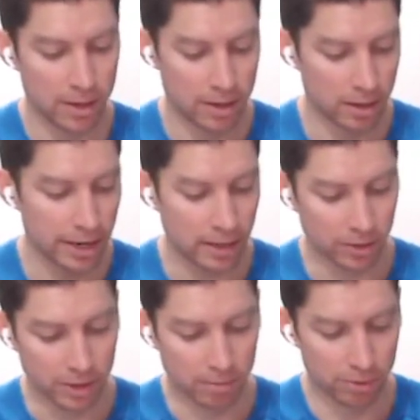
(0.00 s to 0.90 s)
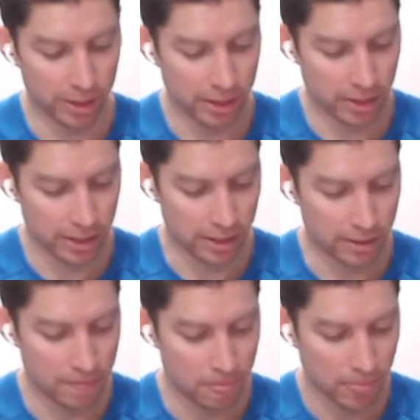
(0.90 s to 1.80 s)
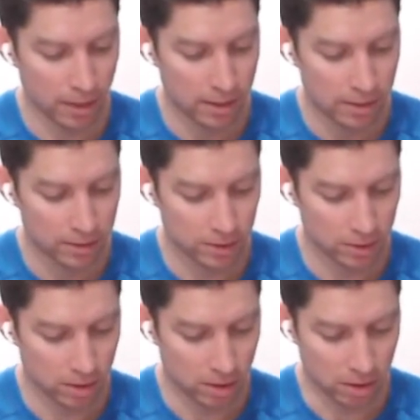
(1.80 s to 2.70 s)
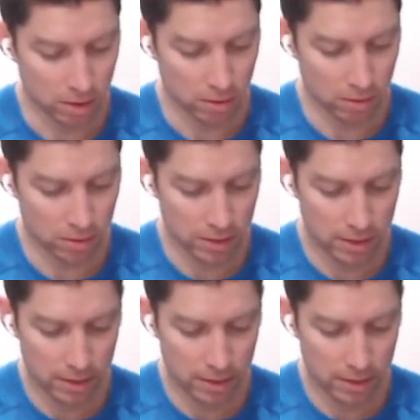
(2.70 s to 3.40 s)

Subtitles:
All right, looking pretty good. So